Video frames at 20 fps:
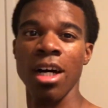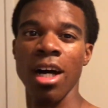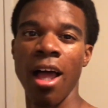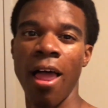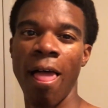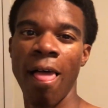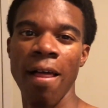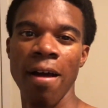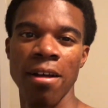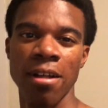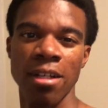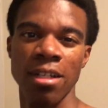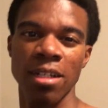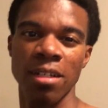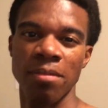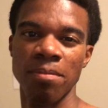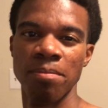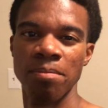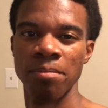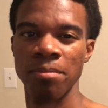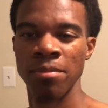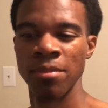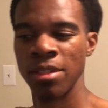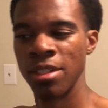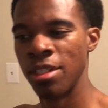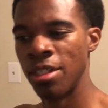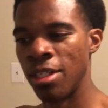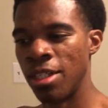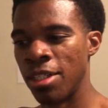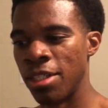Uh,
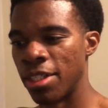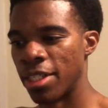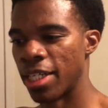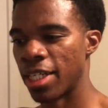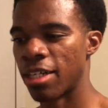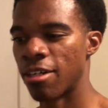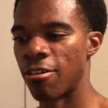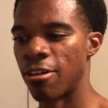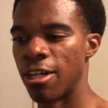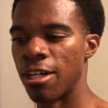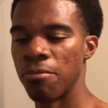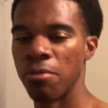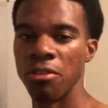that car